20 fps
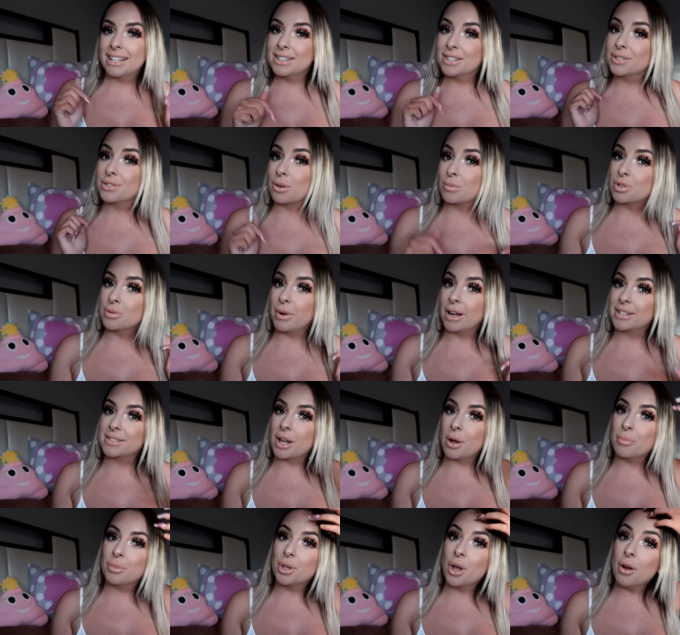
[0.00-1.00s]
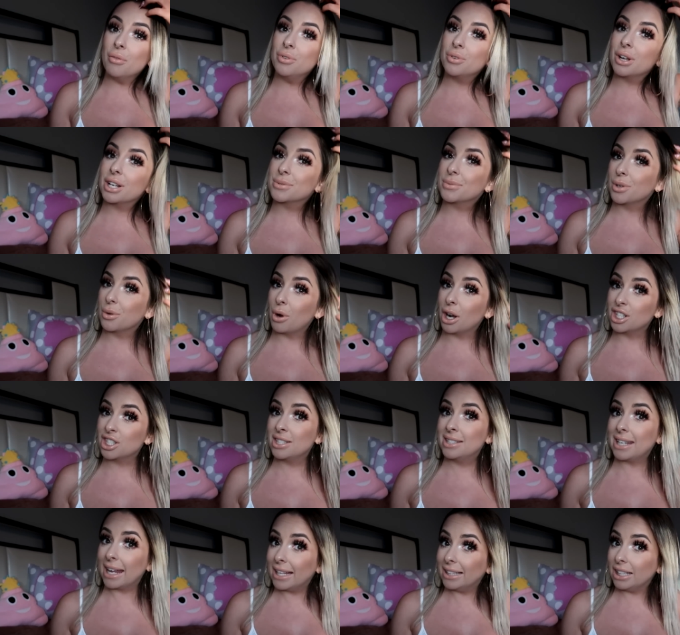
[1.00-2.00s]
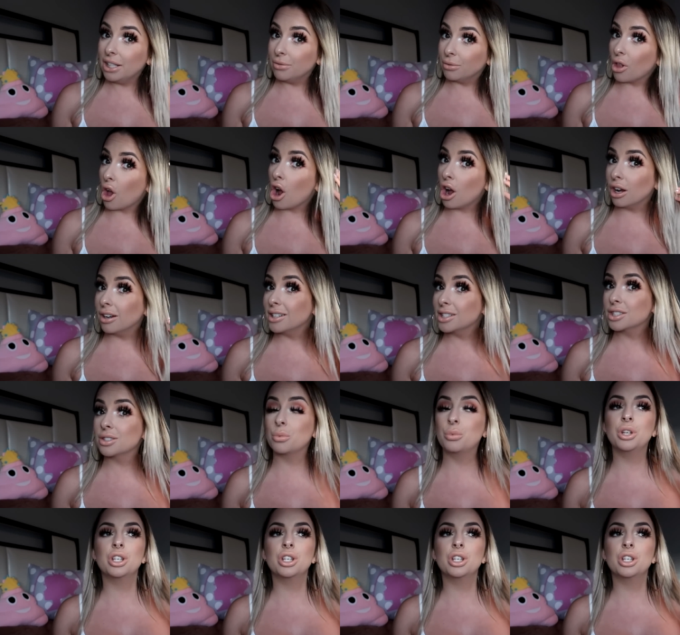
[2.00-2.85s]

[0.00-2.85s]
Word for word: in the description box down below if you guys want to watch daily vlogs.